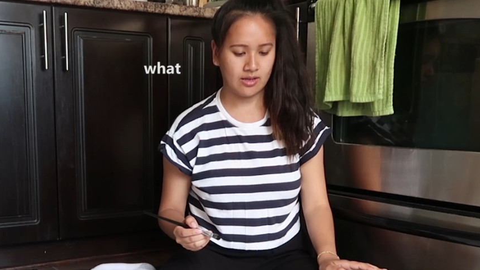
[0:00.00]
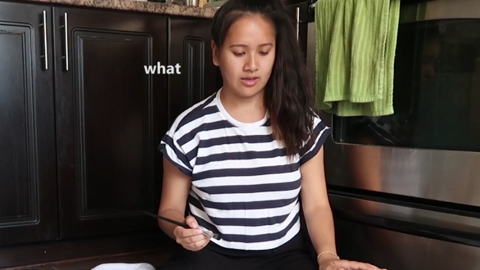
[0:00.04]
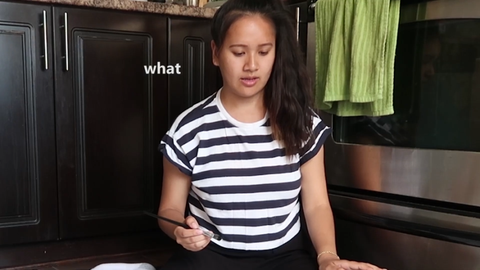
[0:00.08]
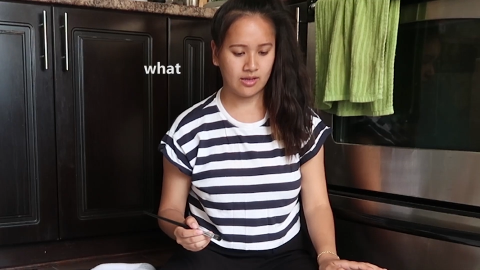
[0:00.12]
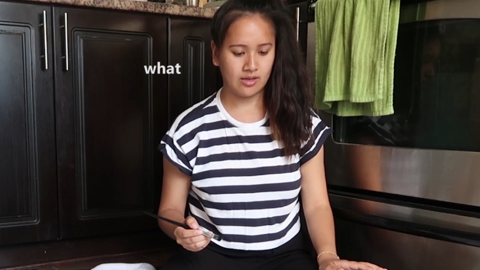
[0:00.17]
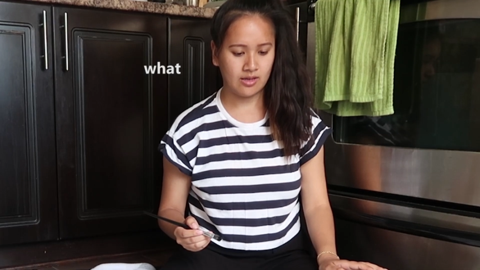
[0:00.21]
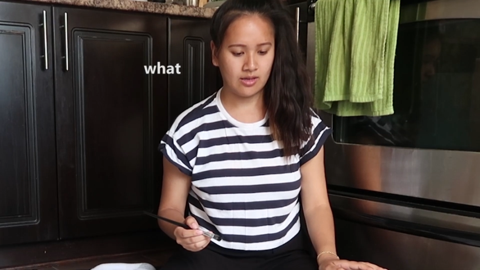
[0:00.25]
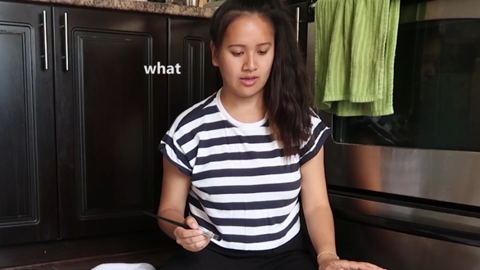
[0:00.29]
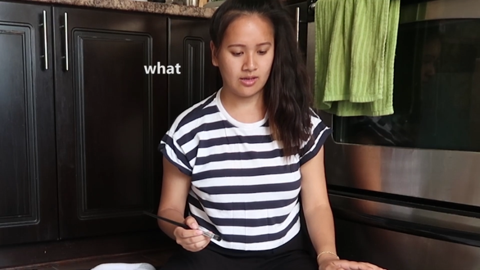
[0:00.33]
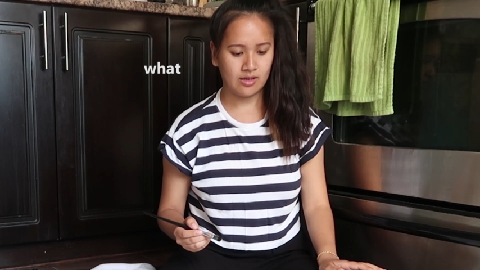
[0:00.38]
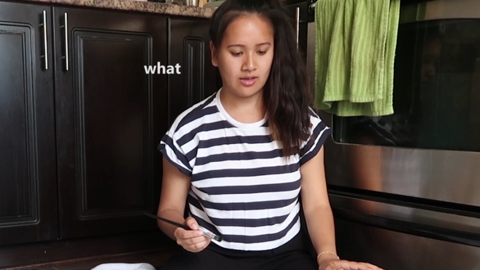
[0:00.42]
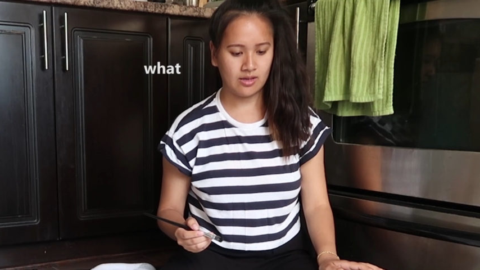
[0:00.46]

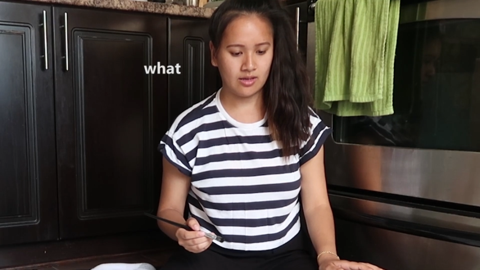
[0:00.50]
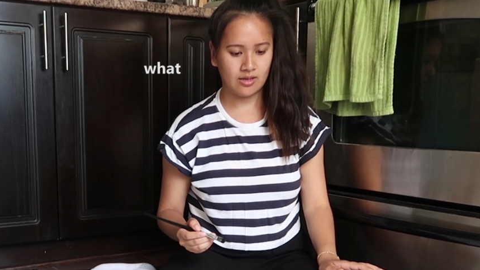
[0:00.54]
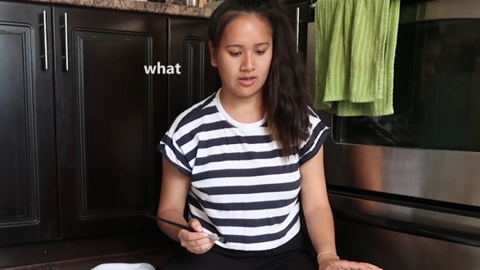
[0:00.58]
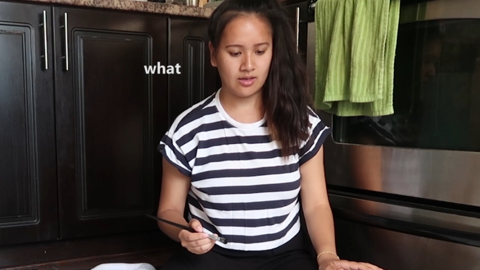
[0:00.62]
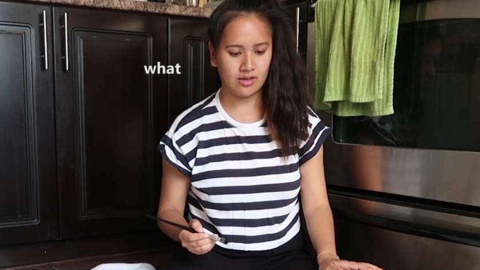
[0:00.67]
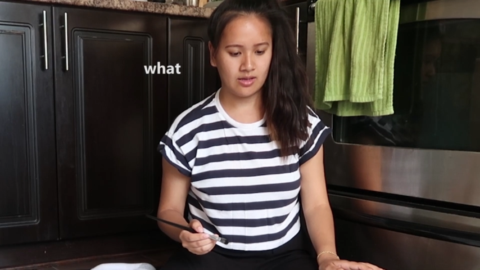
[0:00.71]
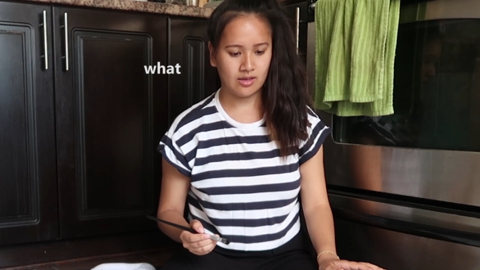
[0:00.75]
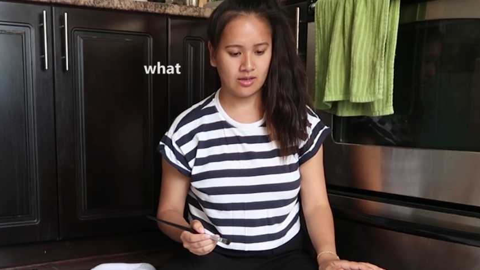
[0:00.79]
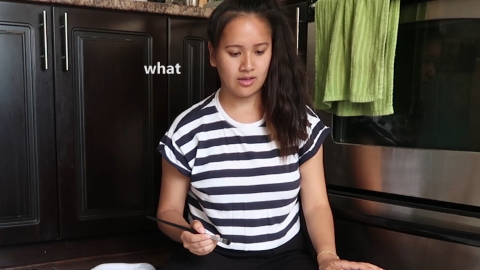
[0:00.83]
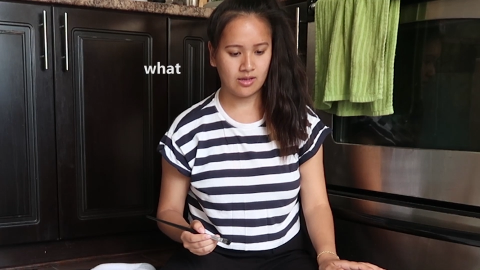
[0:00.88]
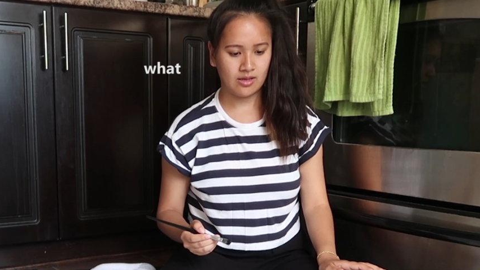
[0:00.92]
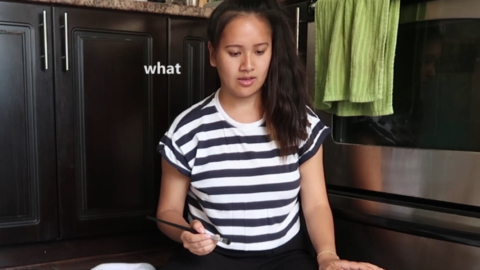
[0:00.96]

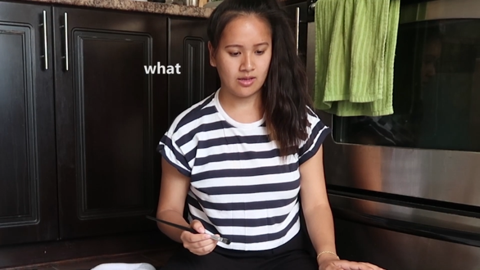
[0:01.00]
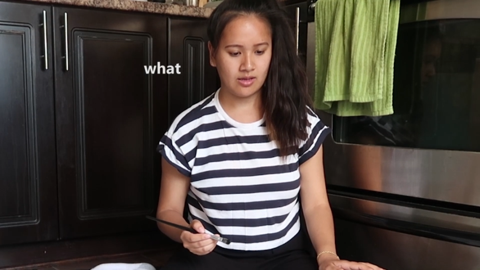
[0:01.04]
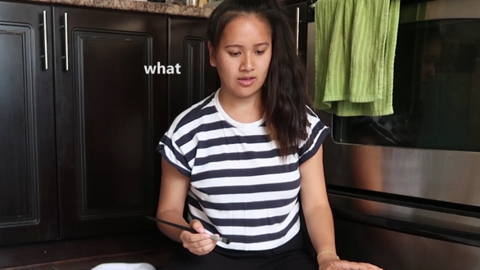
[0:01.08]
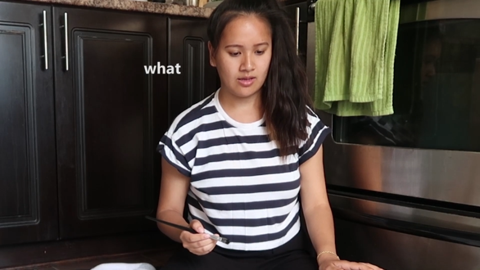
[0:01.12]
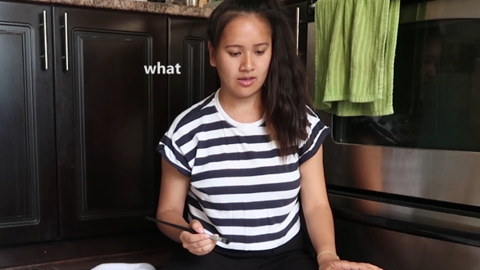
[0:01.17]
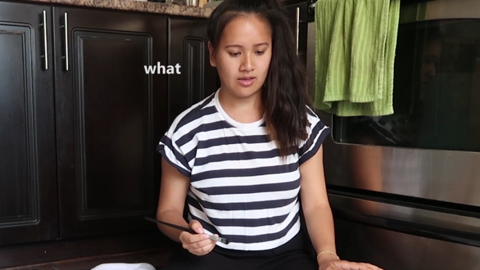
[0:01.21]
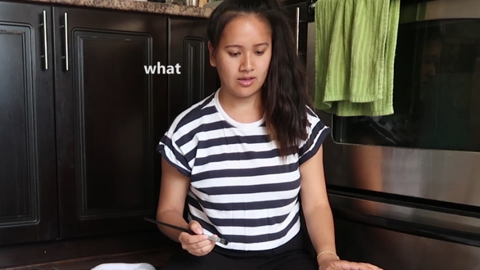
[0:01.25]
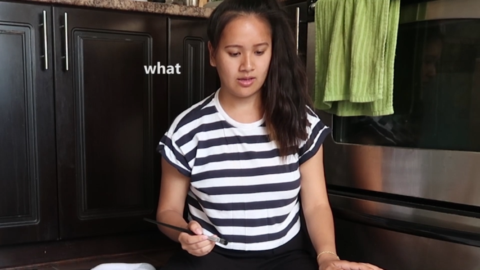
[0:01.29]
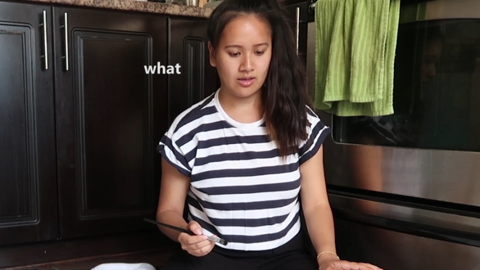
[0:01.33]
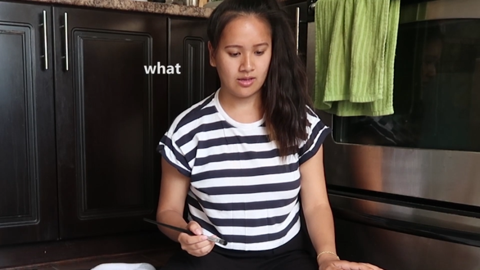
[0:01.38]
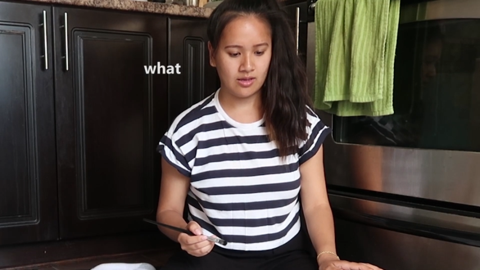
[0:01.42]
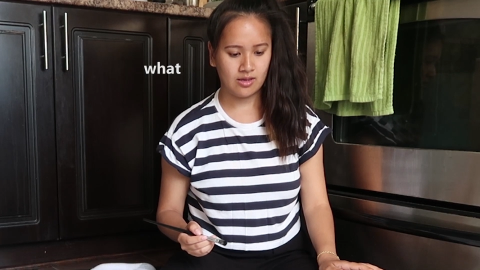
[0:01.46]

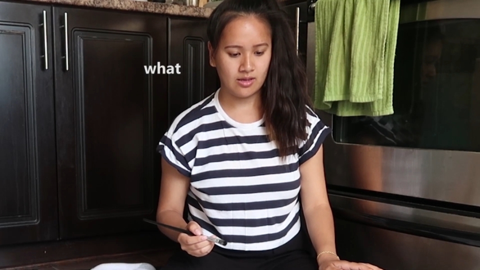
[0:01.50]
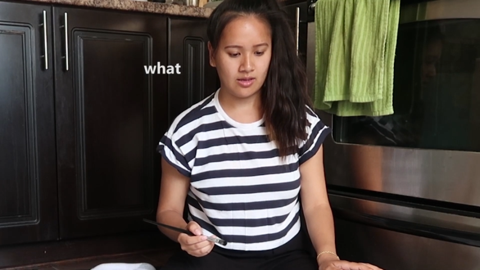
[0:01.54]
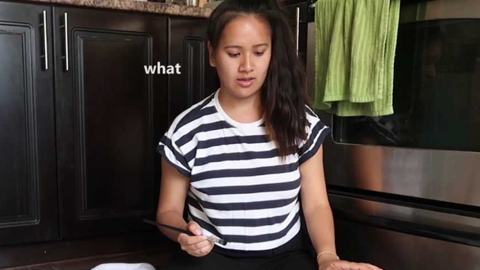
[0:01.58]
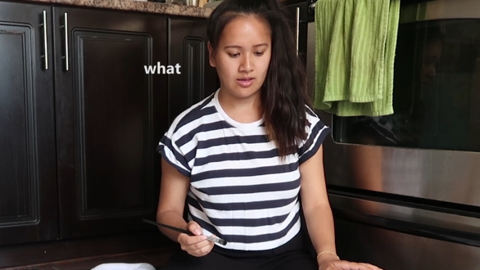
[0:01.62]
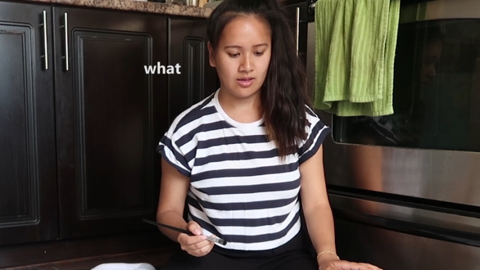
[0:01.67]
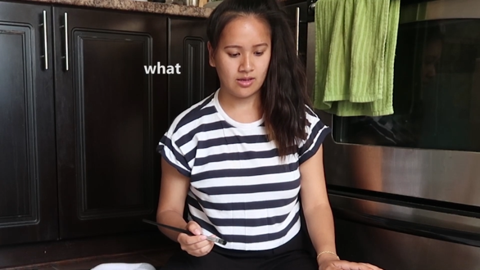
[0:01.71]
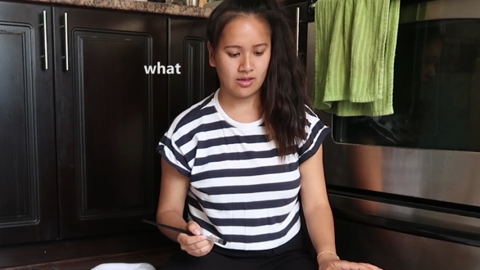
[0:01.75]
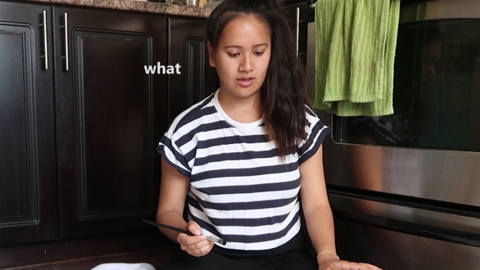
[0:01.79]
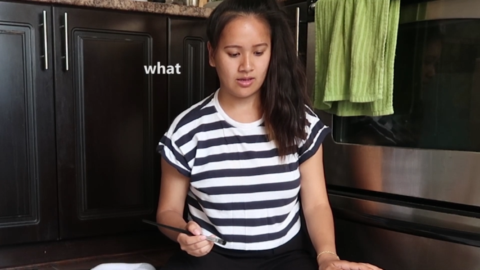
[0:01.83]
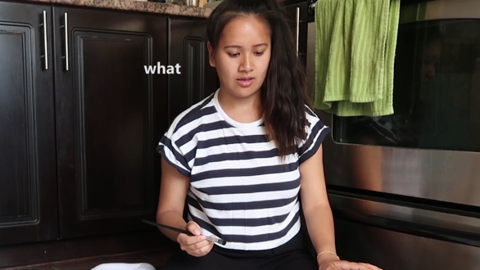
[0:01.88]
(silence)